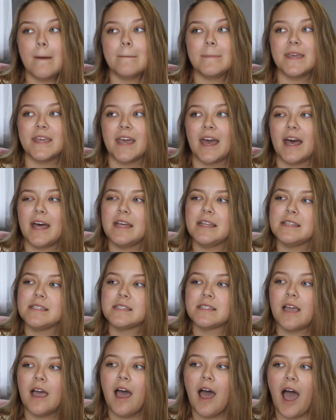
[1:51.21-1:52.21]

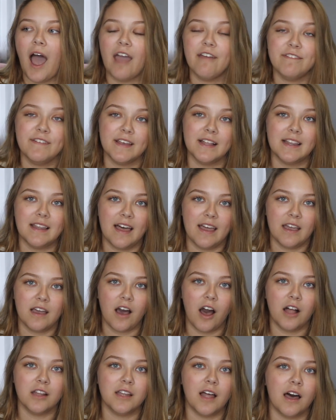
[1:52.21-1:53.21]
because I feel like
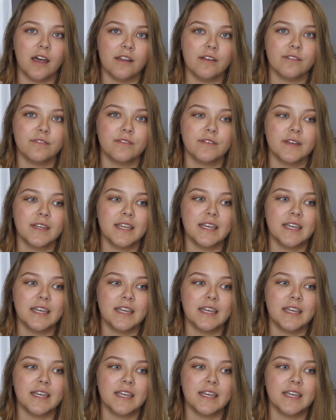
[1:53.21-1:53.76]
a lot of